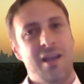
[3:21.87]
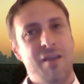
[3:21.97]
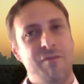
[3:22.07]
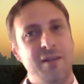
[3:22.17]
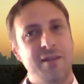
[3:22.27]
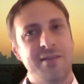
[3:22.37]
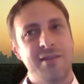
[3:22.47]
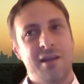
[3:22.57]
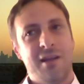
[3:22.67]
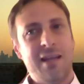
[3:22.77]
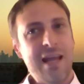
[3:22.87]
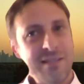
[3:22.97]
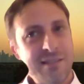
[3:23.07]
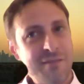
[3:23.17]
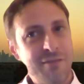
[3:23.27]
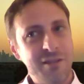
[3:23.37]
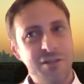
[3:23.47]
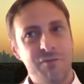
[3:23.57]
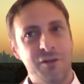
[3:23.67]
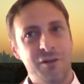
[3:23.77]
if it's less than what
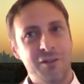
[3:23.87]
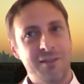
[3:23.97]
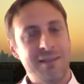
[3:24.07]
you thought,